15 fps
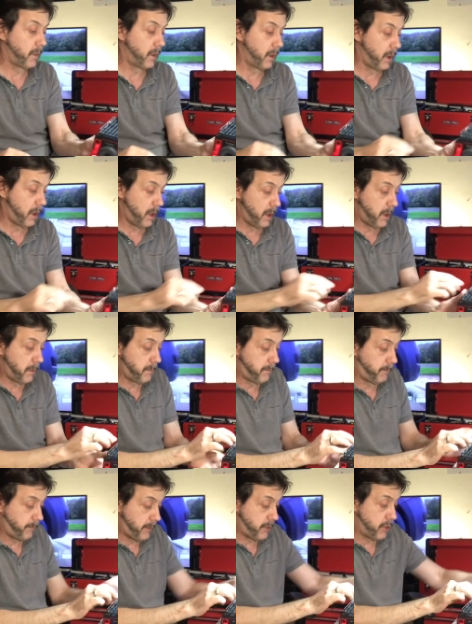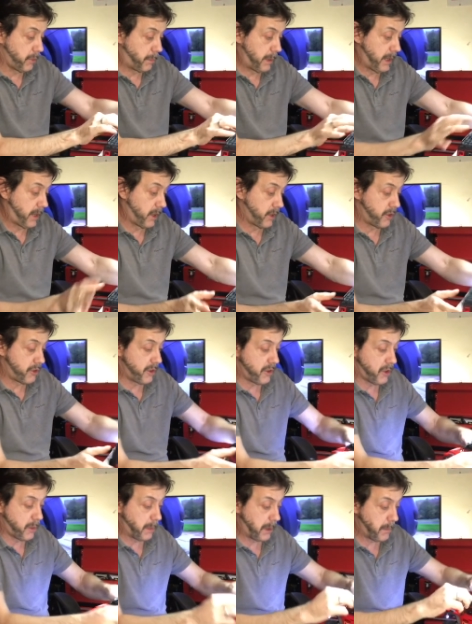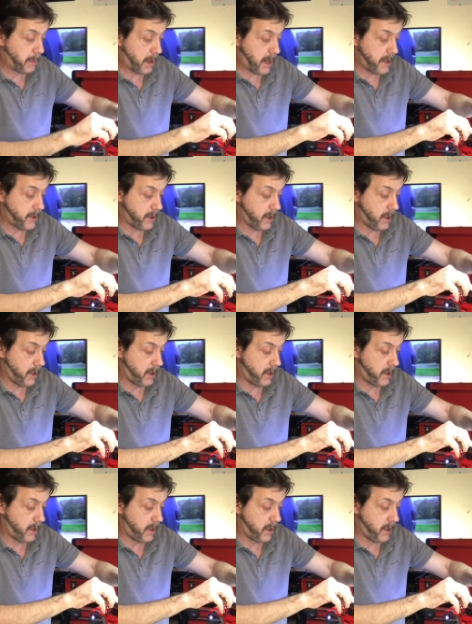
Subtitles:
it should be considerably brighter.